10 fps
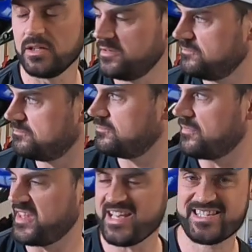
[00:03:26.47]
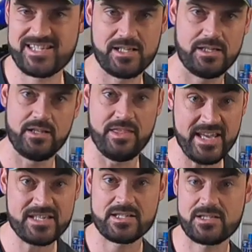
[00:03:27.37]
And this
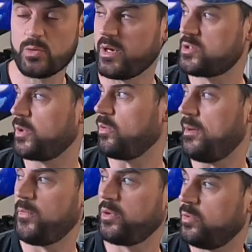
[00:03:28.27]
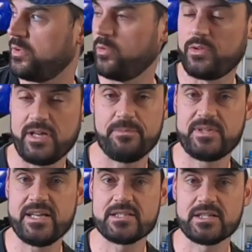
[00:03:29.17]
2021 model with all the
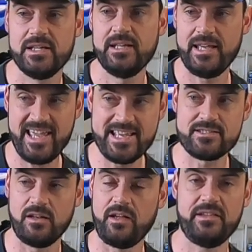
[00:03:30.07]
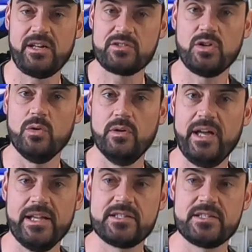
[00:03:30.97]
updates isn't like that at all.